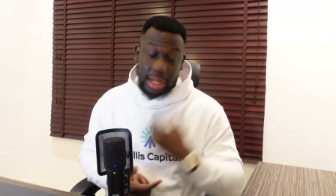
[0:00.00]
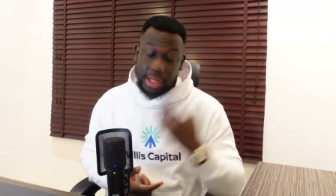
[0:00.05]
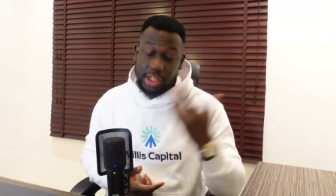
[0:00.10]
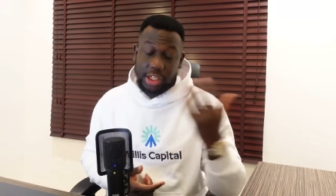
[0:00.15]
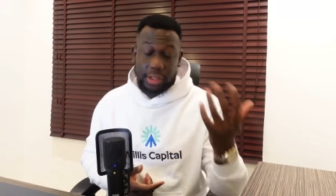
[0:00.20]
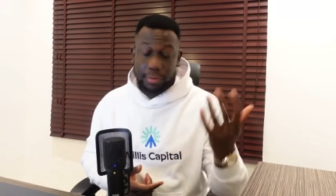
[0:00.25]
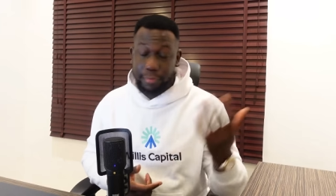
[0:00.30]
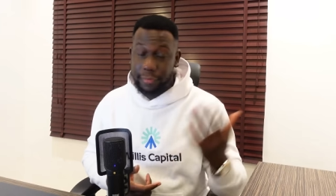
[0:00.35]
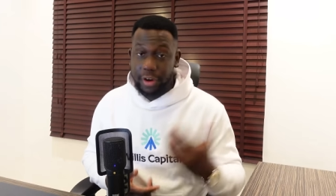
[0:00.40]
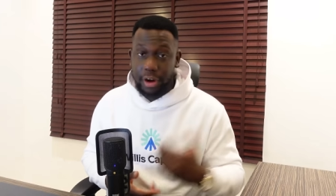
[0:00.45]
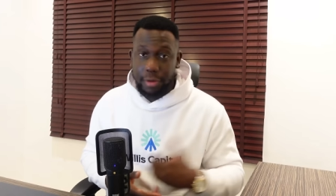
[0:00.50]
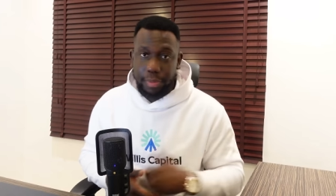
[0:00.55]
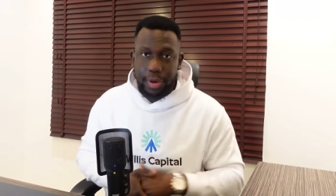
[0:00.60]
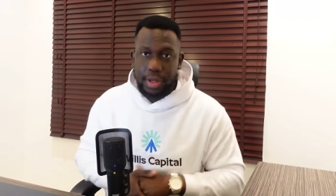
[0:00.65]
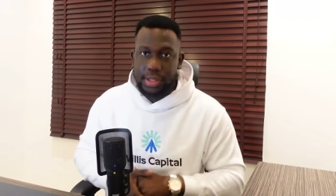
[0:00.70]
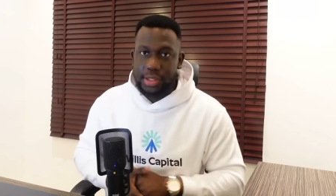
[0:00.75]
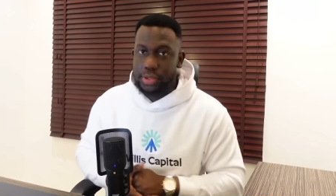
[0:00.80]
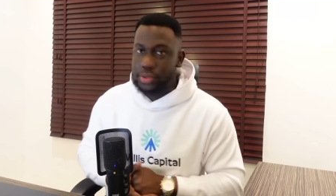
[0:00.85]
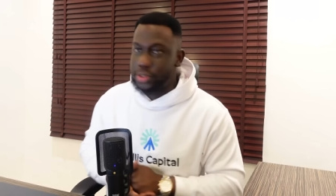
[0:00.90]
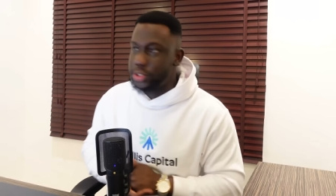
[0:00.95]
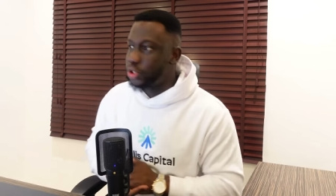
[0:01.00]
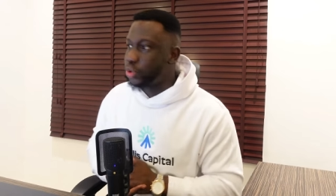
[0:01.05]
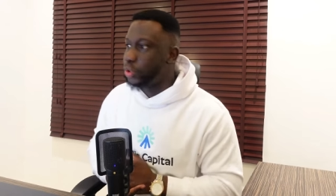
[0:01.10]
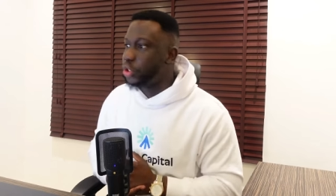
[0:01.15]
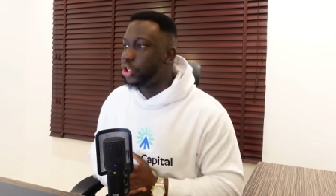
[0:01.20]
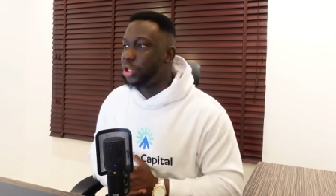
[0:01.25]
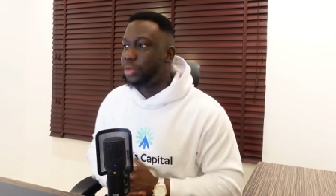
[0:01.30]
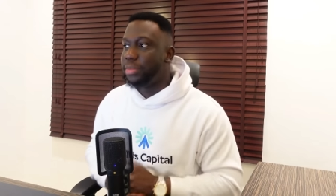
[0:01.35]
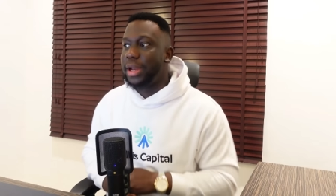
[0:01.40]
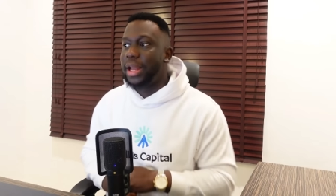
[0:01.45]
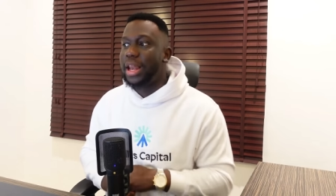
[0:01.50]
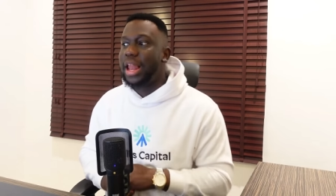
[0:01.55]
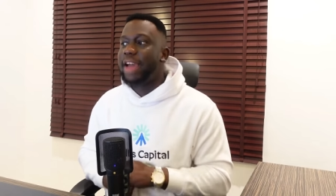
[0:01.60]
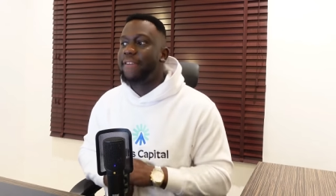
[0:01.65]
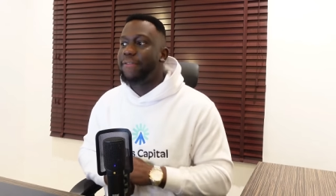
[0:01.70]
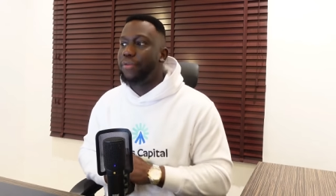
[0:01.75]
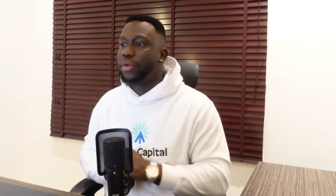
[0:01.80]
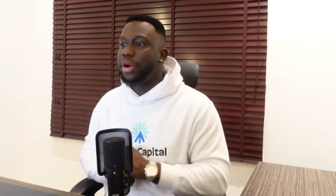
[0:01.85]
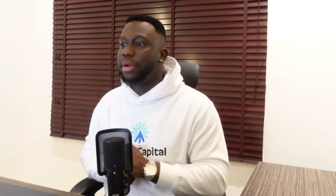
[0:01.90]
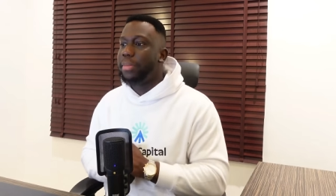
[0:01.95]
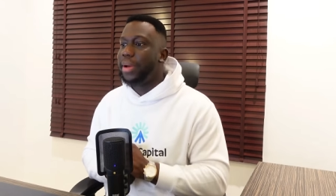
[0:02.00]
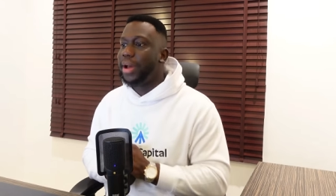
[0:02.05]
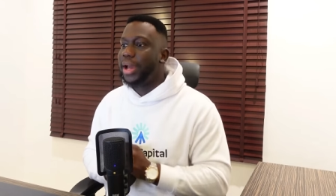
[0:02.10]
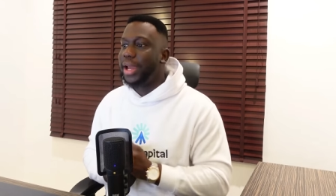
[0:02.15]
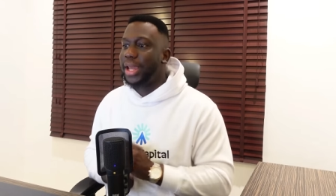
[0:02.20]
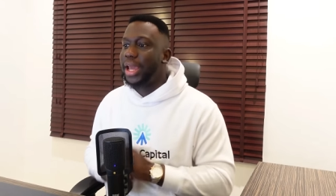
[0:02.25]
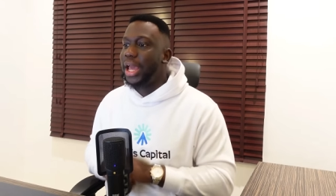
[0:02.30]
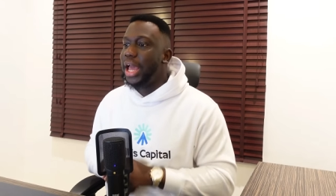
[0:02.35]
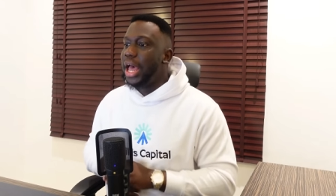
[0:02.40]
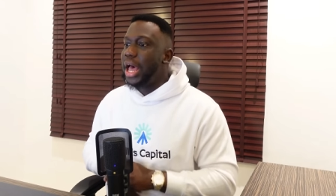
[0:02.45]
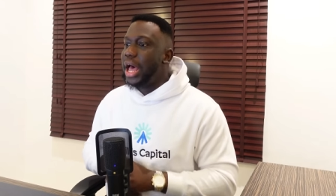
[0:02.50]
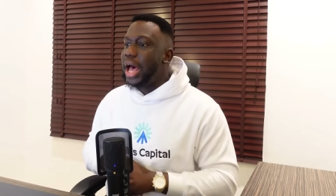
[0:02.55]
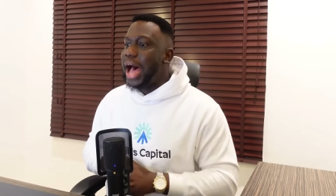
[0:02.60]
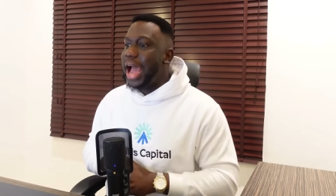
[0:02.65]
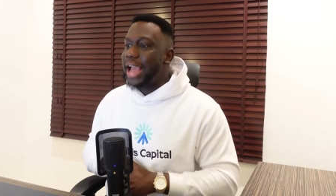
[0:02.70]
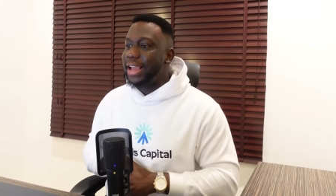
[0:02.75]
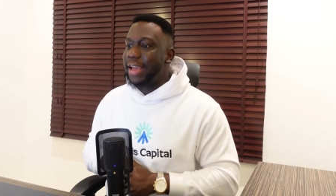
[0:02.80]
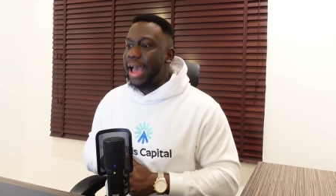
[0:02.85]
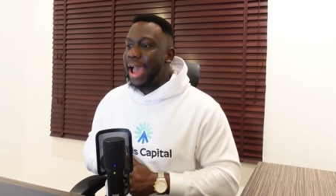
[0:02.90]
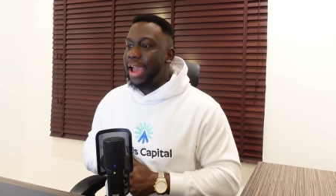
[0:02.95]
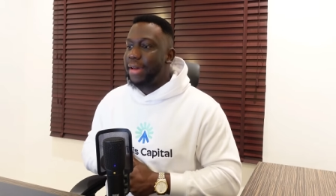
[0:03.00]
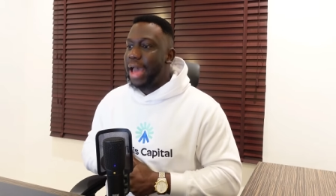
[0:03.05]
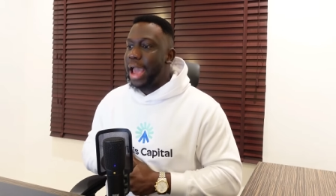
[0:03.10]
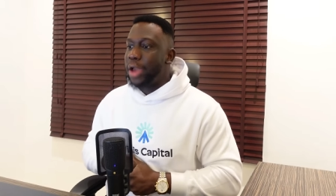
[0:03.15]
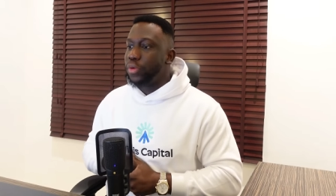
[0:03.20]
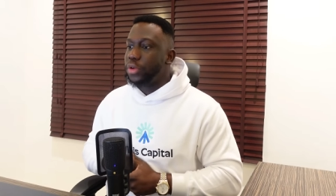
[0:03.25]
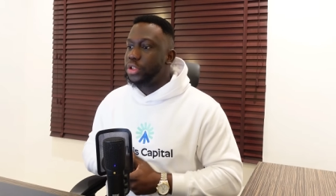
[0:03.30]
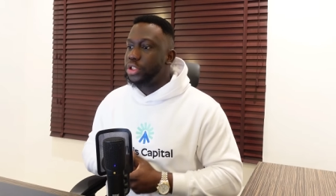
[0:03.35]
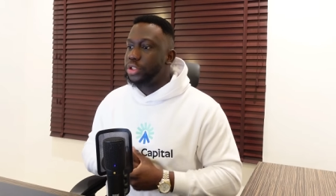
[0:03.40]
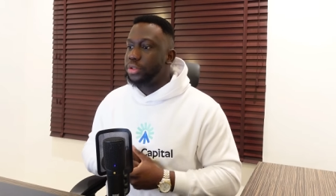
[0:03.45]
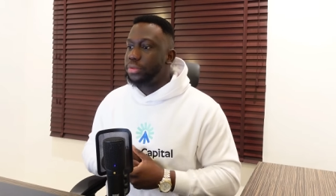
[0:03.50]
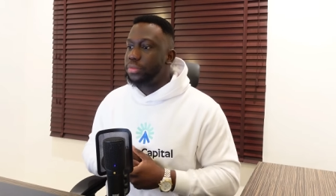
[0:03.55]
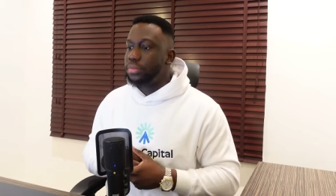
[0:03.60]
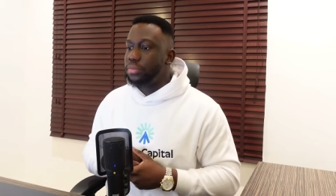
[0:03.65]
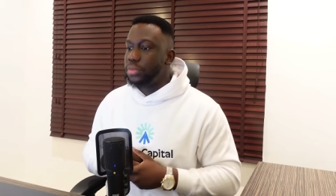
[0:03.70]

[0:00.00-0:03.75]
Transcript: actually a very personal situation in my life, whereby I was